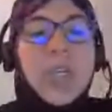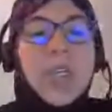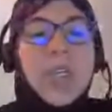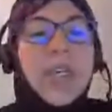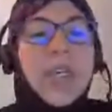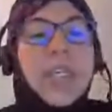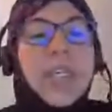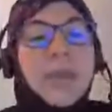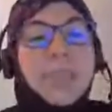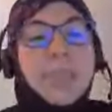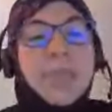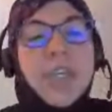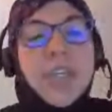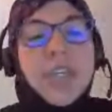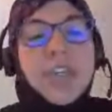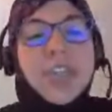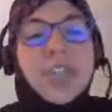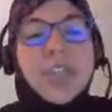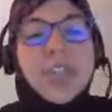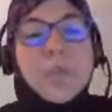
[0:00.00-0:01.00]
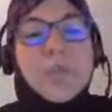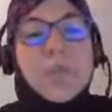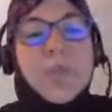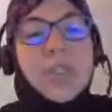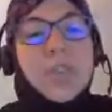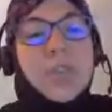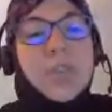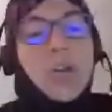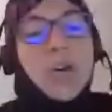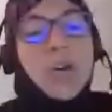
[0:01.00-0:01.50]
Any application is
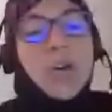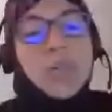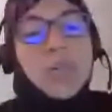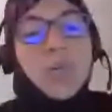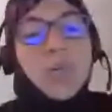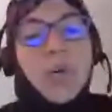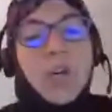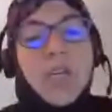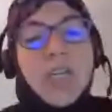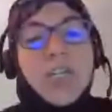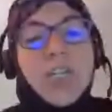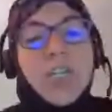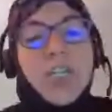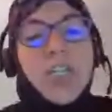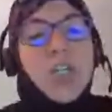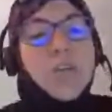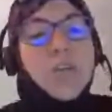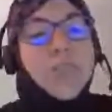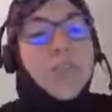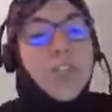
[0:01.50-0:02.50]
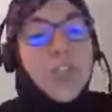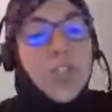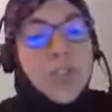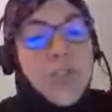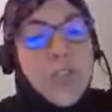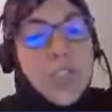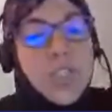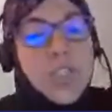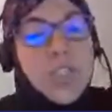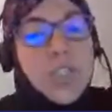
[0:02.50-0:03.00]
built as a collection of
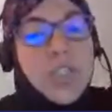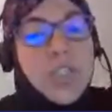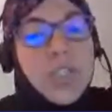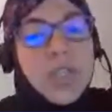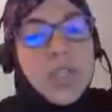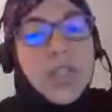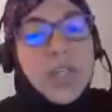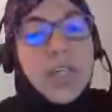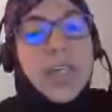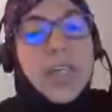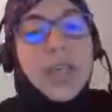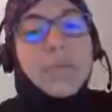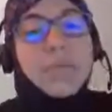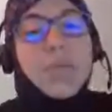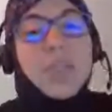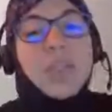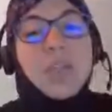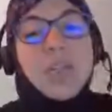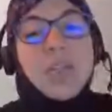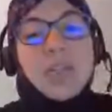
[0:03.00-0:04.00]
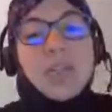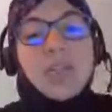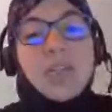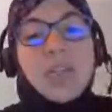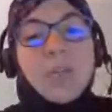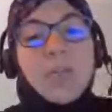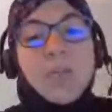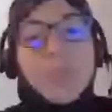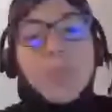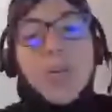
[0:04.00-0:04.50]
services, can be
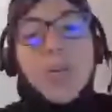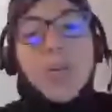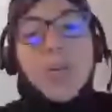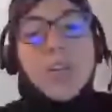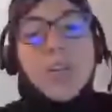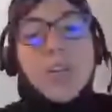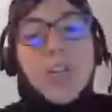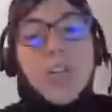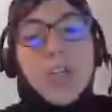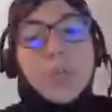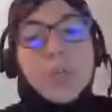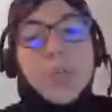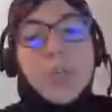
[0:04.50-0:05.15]
developed,